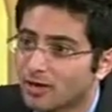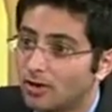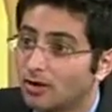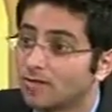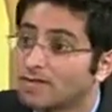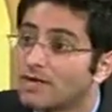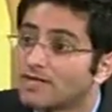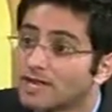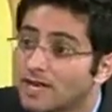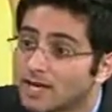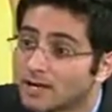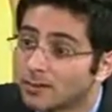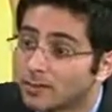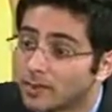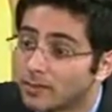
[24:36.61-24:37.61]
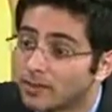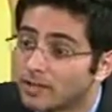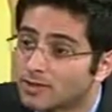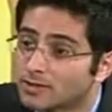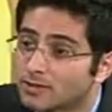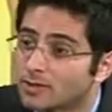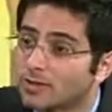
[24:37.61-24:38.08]
of maintaining
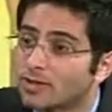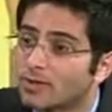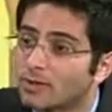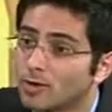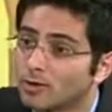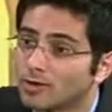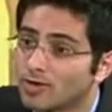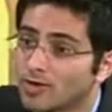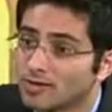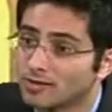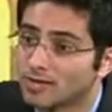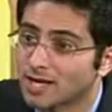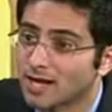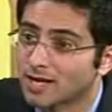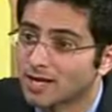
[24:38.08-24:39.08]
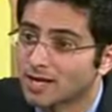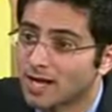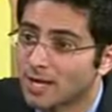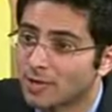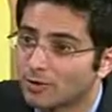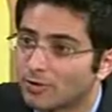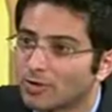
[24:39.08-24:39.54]
permanence when the emotion has died
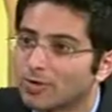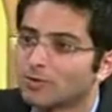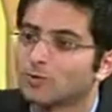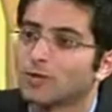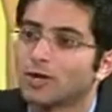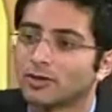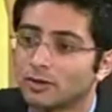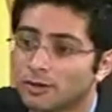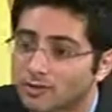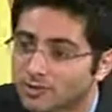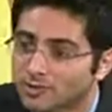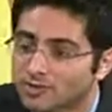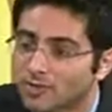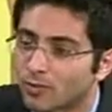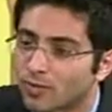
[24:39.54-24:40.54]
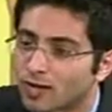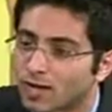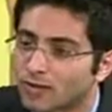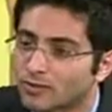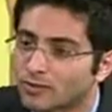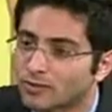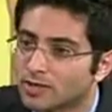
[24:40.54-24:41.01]
down or has wandered to someone
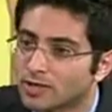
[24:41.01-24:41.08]
else,